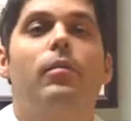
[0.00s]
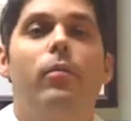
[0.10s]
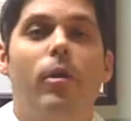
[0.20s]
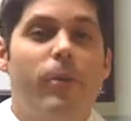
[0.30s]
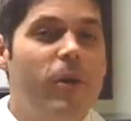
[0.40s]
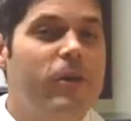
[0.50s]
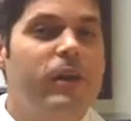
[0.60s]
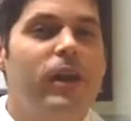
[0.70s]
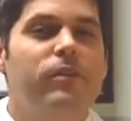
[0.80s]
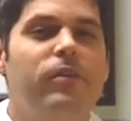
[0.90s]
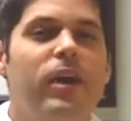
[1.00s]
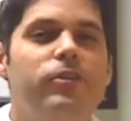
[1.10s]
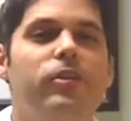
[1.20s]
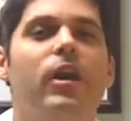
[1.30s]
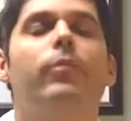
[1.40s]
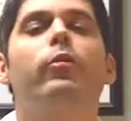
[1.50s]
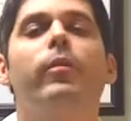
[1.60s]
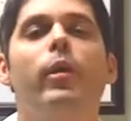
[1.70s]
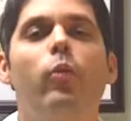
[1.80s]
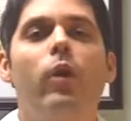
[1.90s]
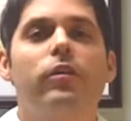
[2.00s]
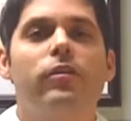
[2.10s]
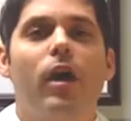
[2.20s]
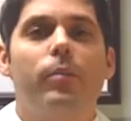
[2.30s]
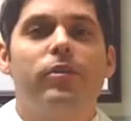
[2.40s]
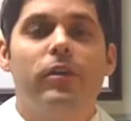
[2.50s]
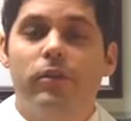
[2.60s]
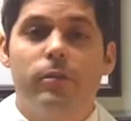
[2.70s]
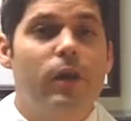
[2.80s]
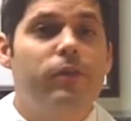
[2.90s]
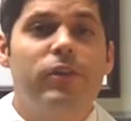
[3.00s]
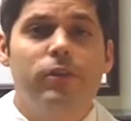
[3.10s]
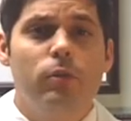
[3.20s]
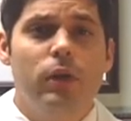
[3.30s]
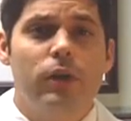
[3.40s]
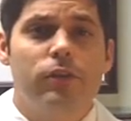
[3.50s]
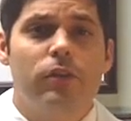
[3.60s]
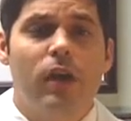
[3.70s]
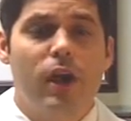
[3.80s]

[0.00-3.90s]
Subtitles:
More importantly, I advise you to come to one of my workshops. I do them every 2 weeks.